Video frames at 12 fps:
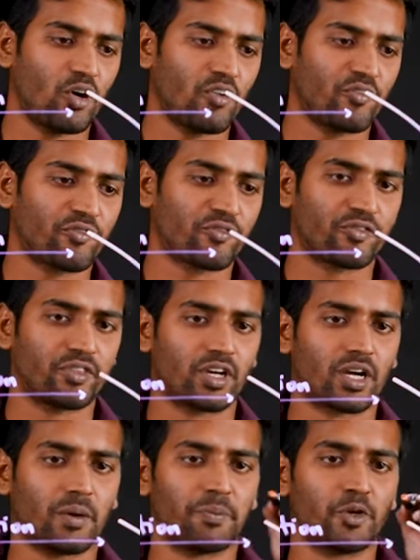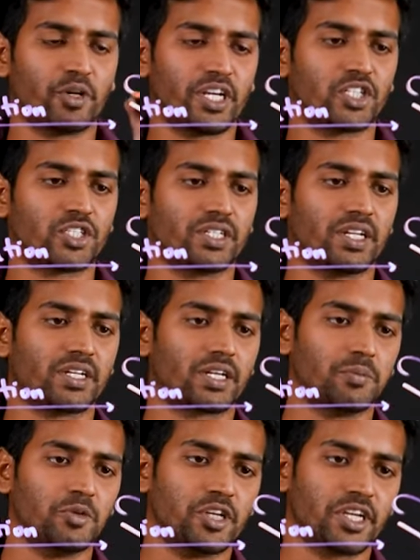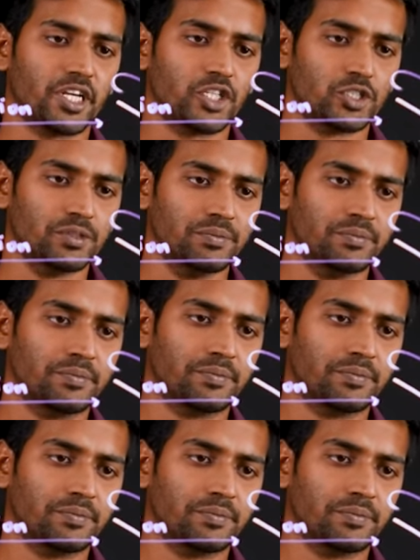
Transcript: of the computation and communication.